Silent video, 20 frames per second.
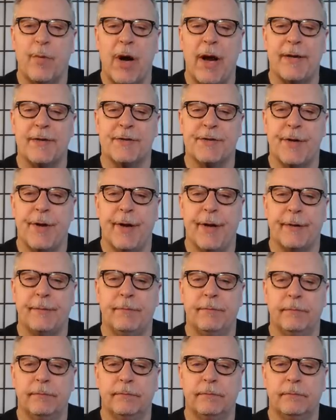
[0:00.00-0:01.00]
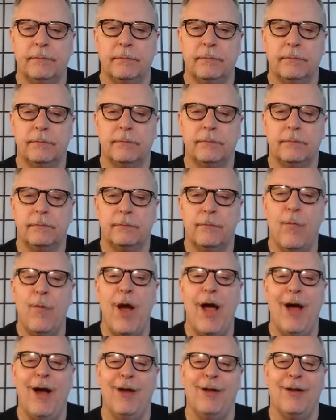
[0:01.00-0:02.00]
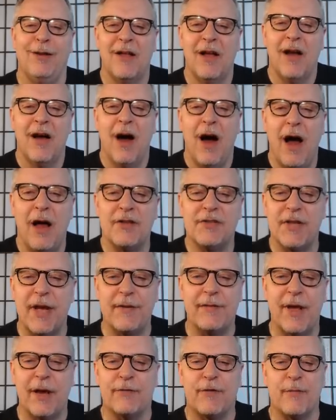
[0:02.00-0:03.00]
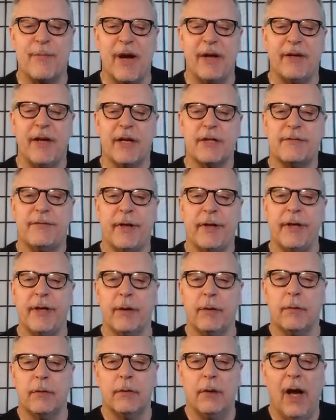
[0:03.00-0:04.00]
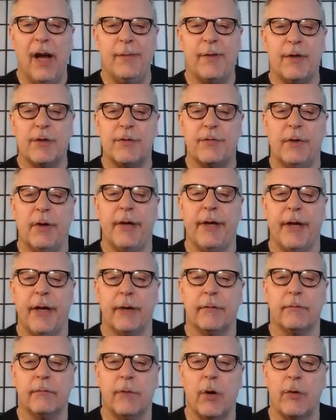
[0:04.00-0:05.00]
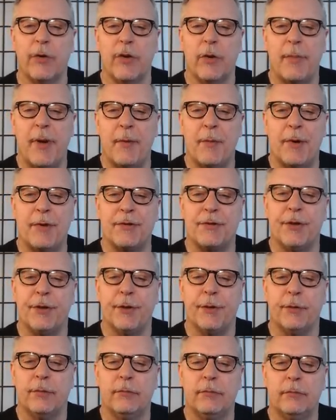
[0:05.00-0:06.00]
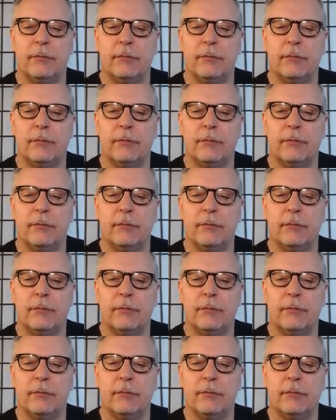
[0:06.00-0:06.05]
bright side, well, I'll save that for my next video. I'm a useful idiot. Don't you be one too.